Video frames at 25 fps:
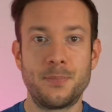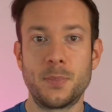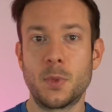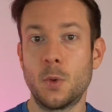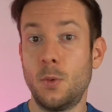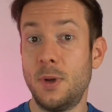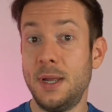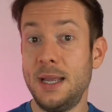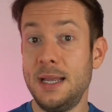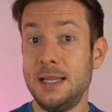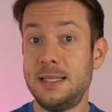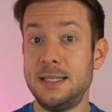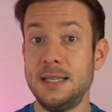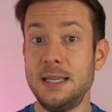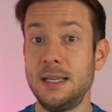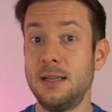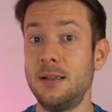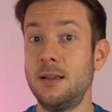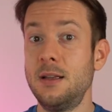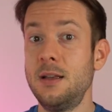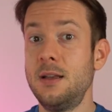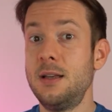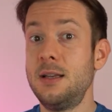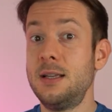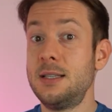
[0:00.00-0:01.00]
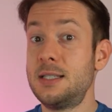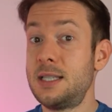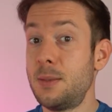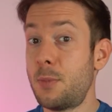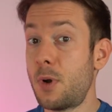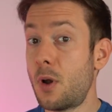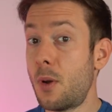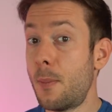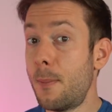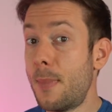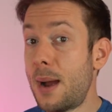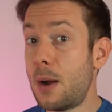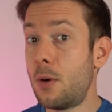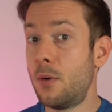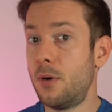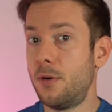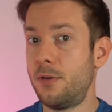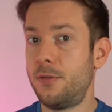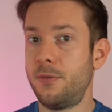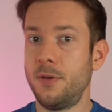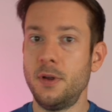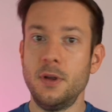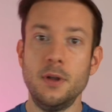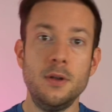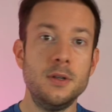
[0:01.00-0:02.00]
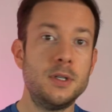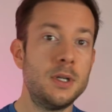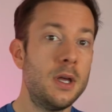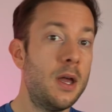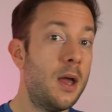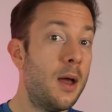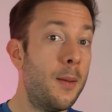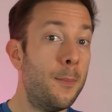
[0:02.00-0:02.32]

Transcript: We're eating similar amount of food,